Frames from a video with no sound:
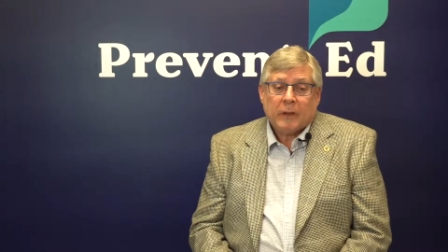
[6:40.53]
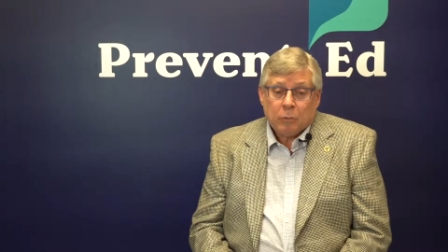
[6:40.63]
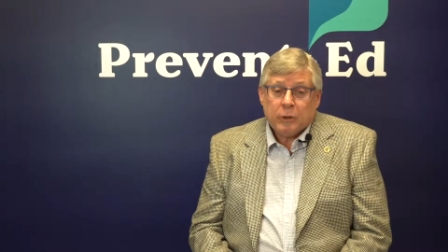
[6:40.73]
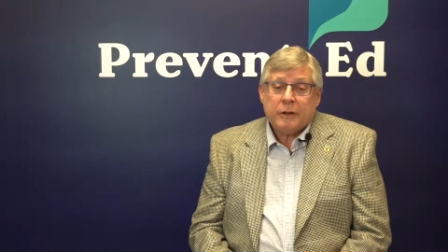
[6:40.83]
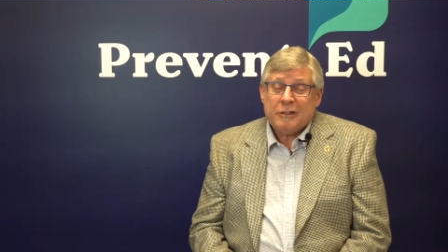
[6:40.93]

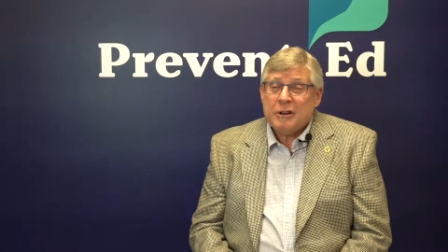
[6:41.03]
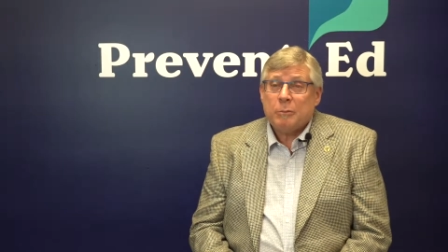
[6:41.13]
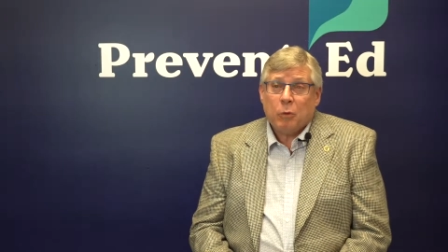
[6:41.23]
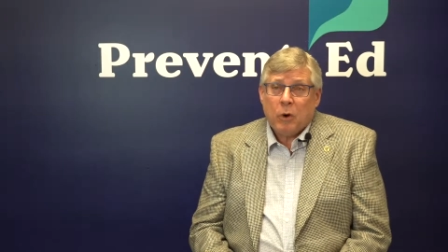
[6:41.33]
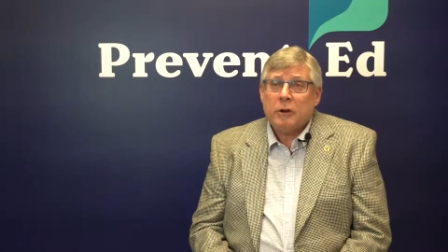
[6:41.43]
we're either
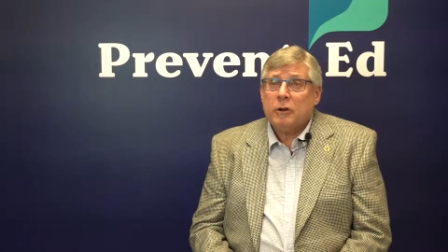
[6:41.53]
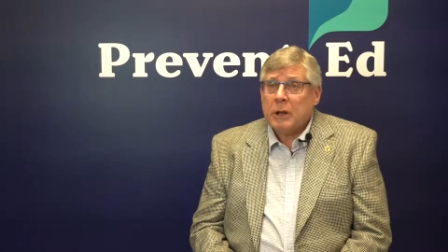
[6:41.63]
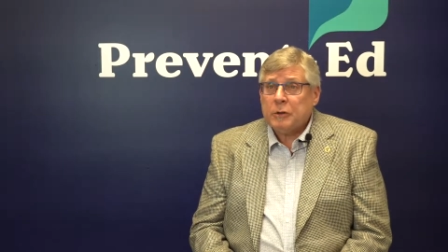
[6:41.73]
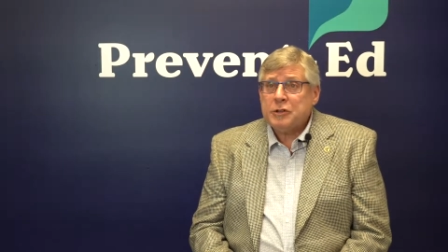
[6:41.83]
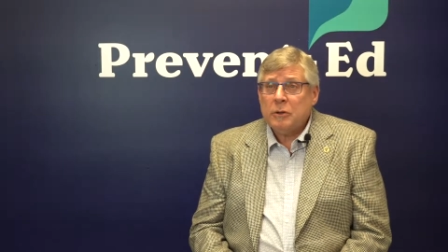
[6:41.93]
number one or
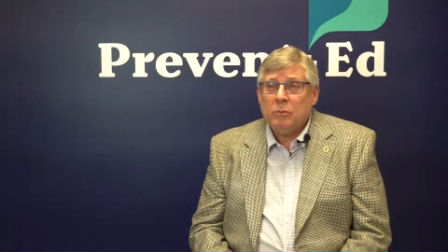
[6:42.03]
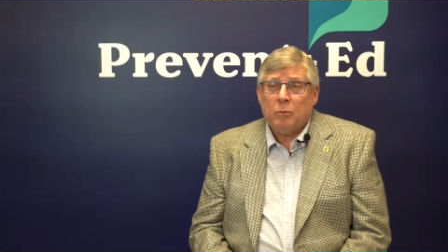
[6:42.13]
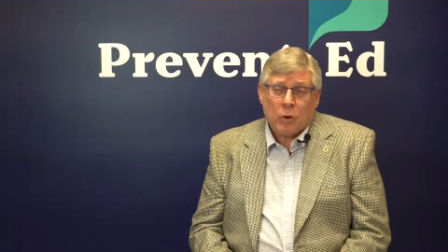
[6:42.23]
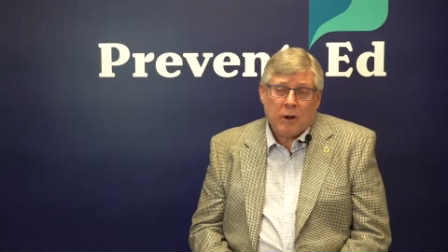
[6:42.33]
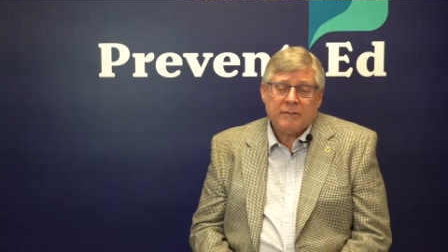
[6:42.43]
number two,
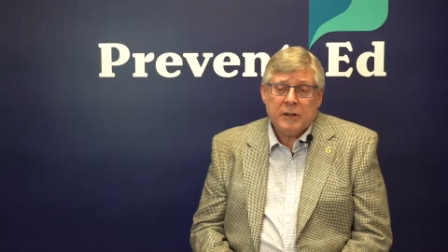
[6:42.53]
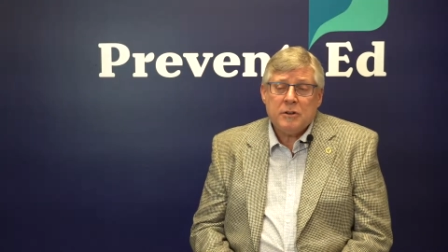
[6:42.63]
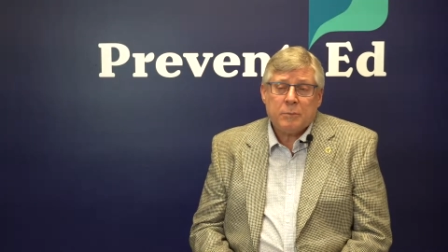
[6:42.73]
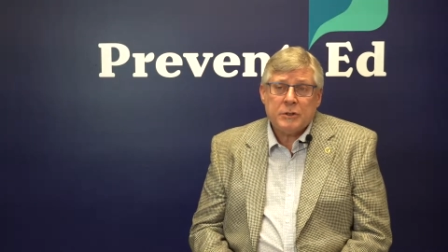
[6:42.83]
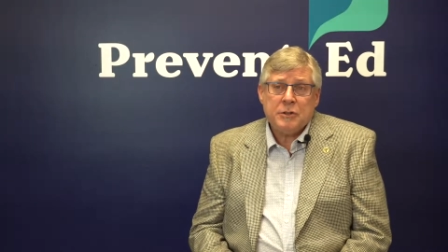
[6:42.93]
more often
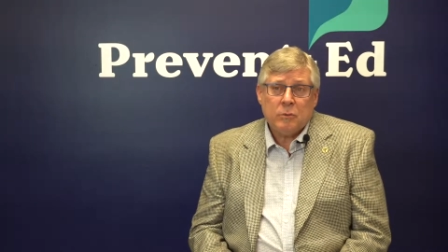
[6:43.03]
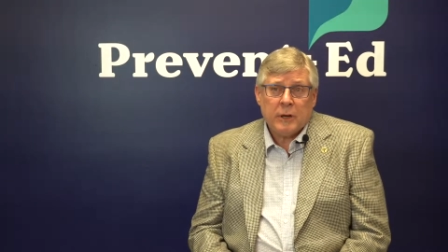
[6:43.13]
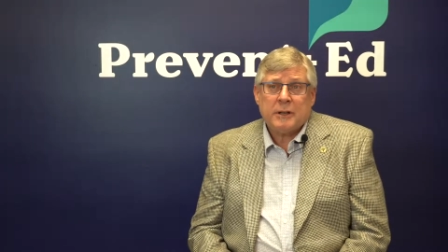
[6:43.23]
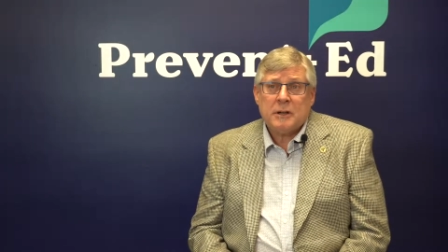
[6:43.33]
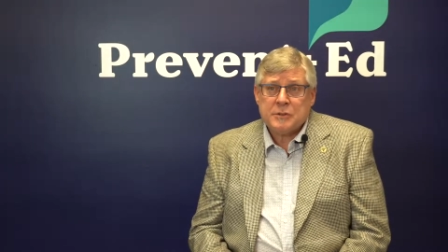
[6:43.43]
number two when
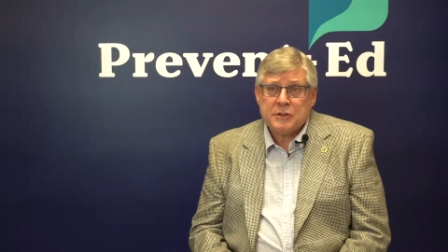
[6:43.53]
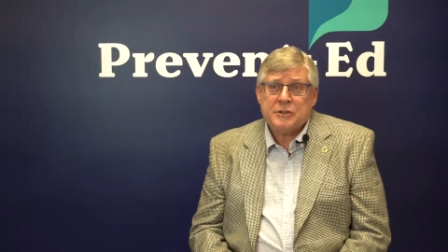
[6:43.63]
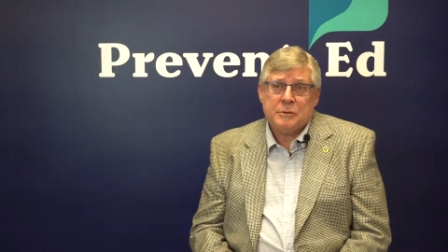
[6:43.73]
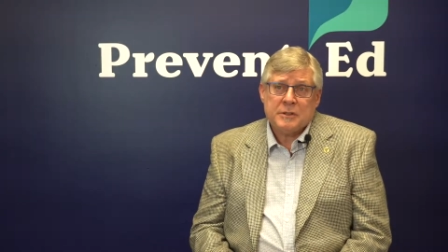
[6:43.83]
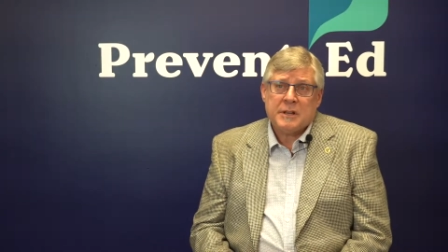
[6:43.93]
it comes to
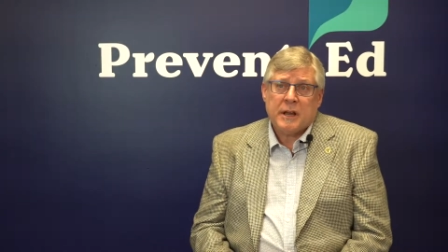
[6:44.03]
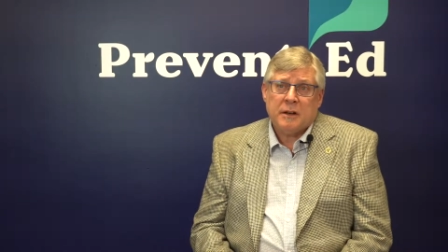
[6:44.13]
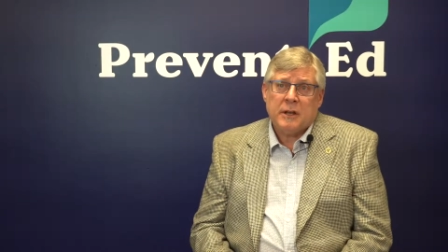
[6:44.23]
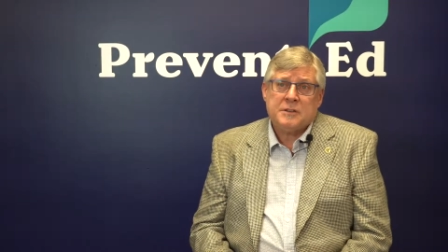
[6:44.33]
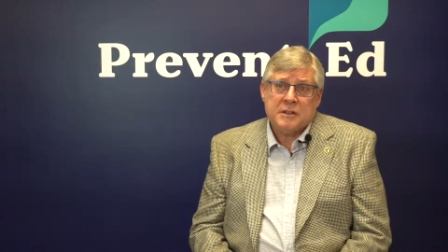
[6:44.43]
suicide
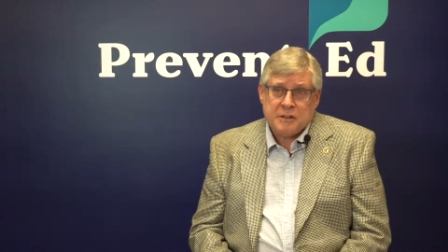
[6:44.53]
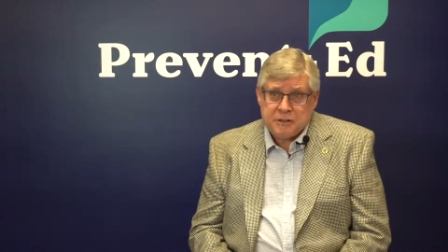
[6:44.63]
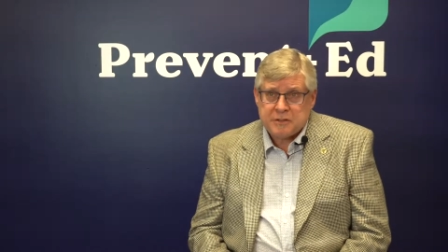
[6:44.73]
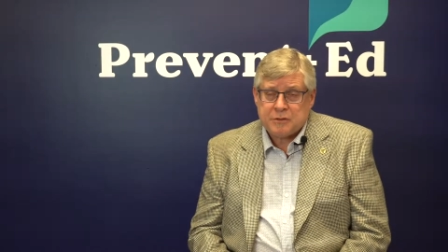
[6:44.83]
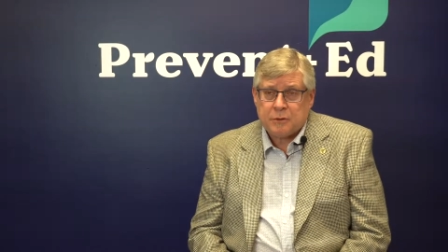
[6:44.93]
as an
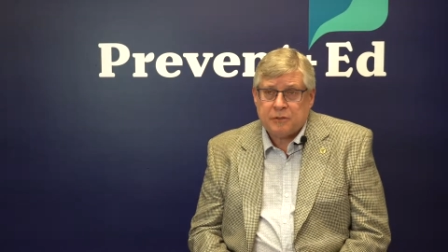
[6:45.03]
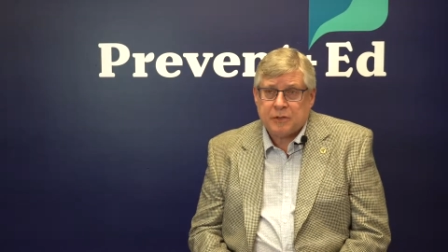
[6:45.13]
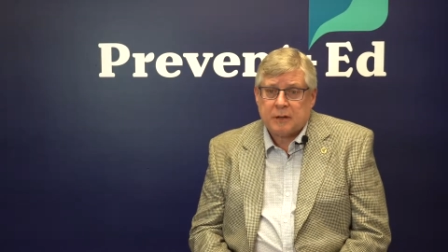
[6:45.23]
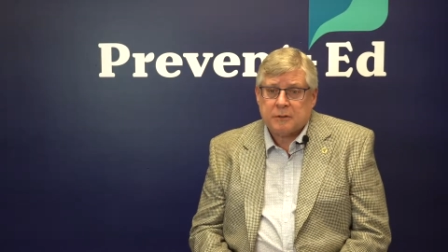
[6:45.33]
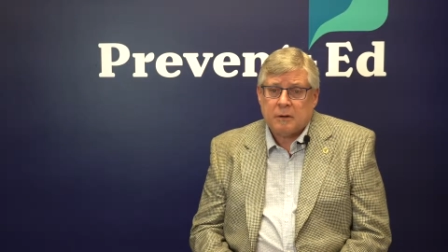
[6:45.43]
industrial
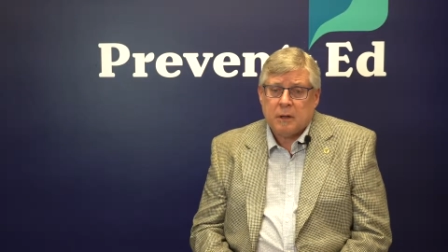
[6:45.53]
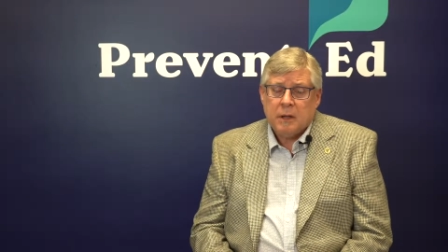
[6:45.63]
sector.